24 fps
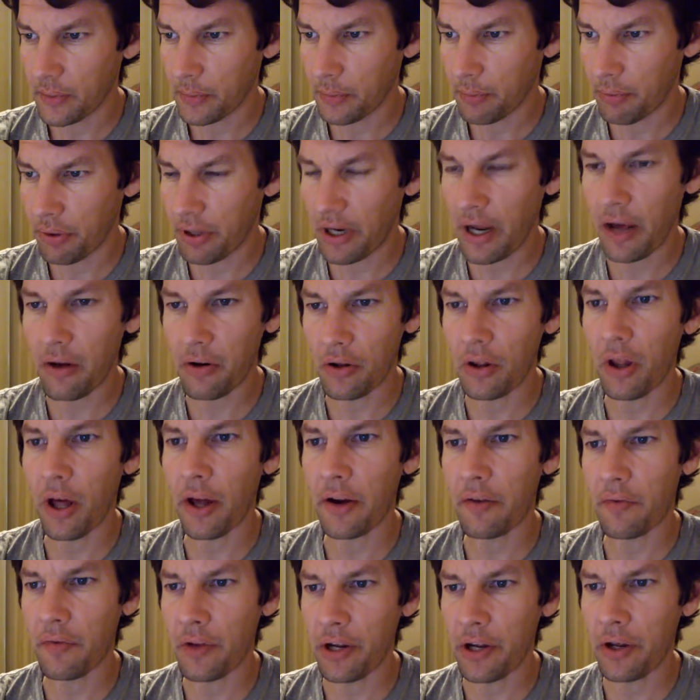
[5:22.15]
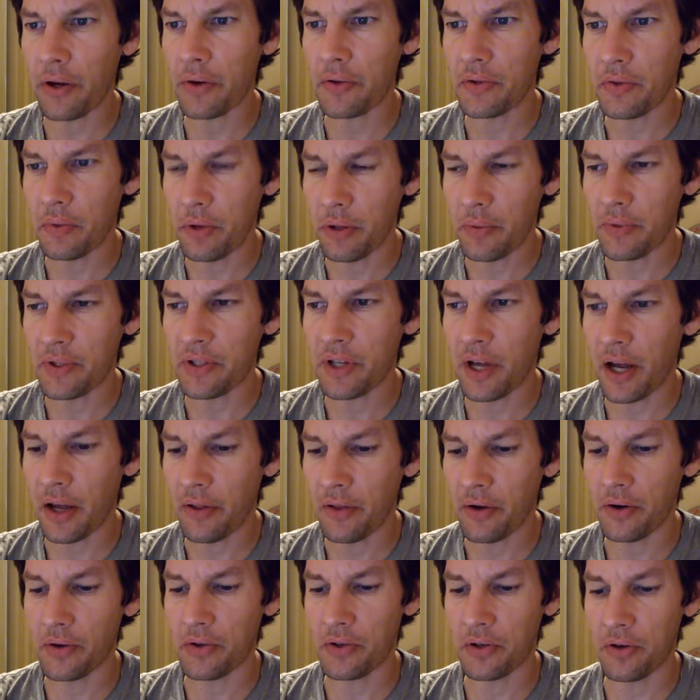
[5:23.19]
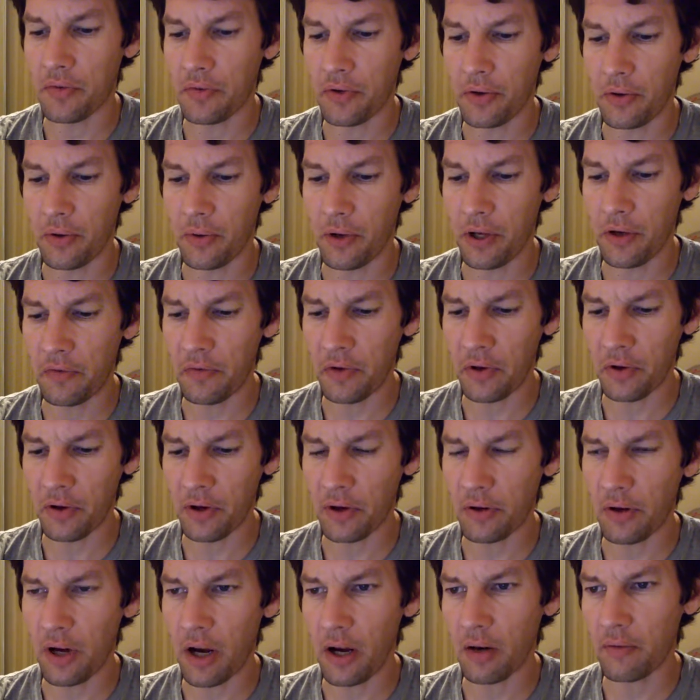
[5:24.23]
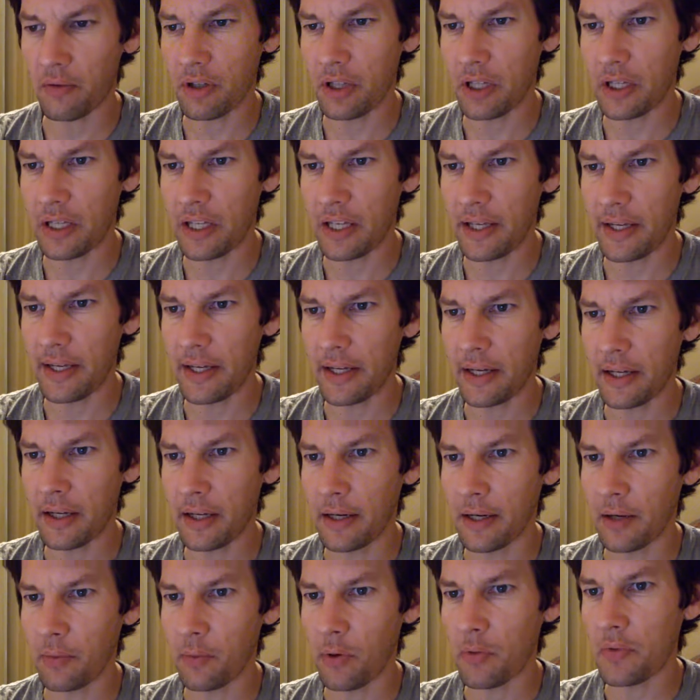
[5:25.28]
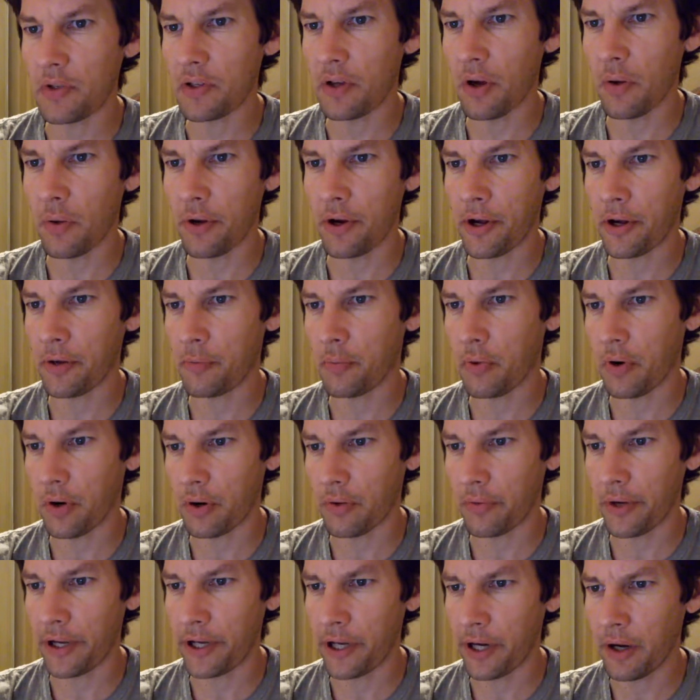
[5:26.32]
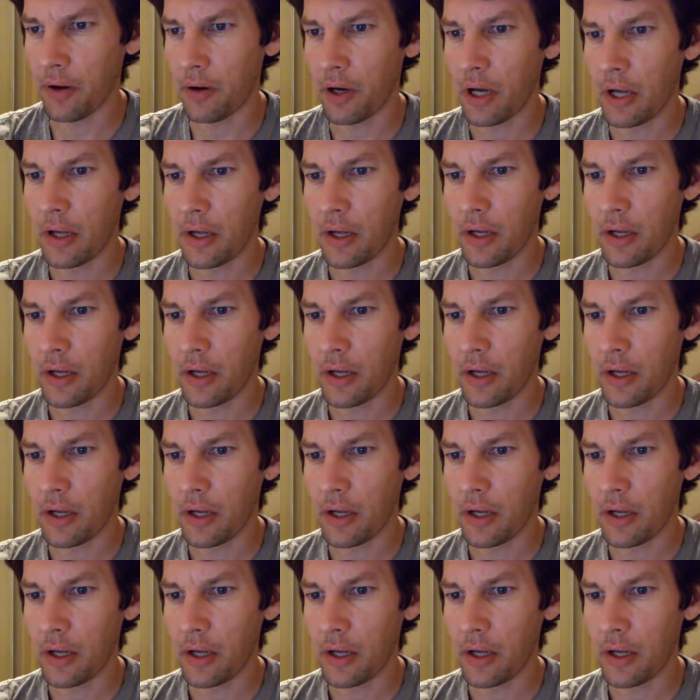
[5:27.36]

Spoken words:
put out a lot of videos when he was down there. So if you're not really keyed in on what was going on in Puerto Rico,